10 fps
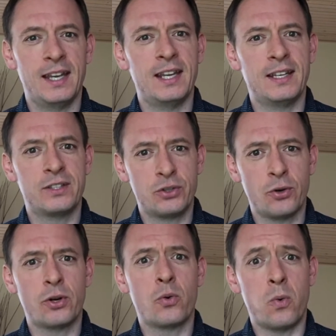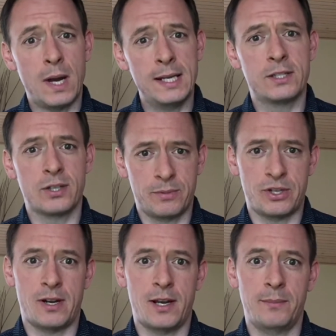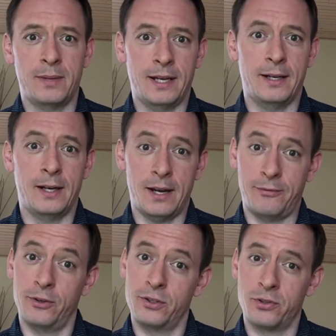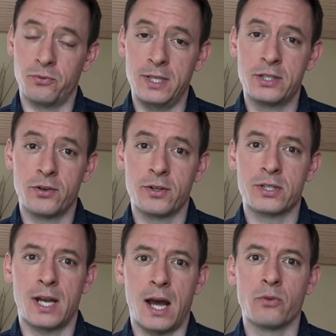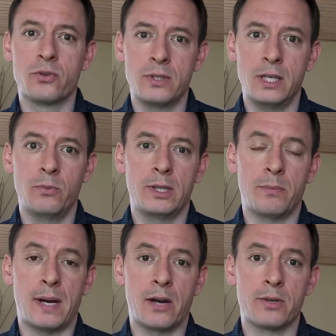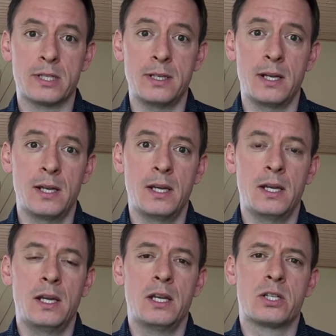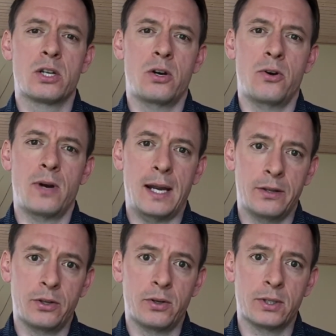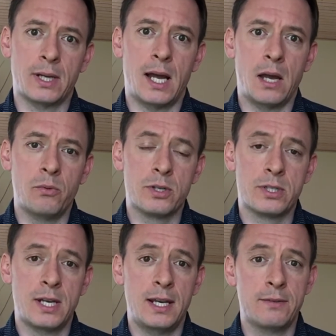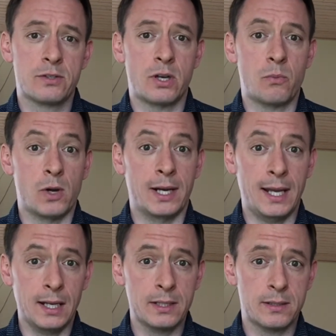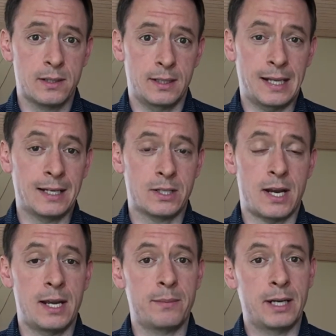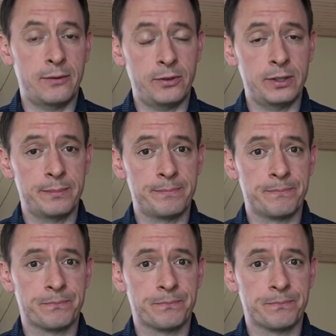It took quite some time and effort to research how to deal with the piracy, so I thought I would save someone else that time and effort.